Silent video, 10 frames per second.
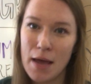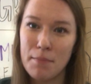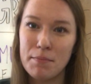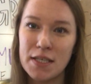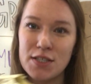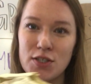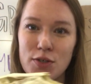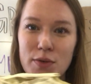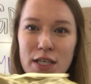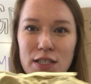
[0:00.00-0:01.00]

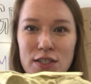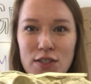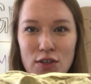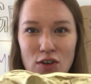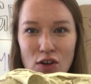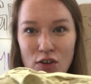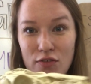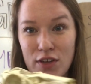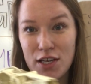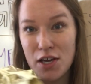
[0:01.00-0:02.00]
mystery skull
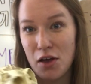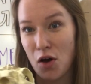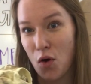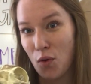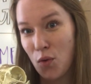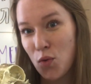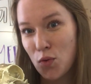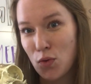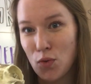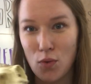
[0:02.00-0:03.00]
video.
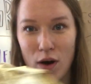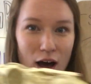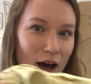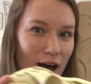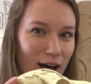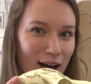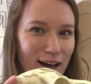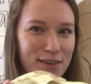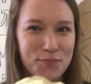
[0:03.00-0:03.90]
Ooh, ah.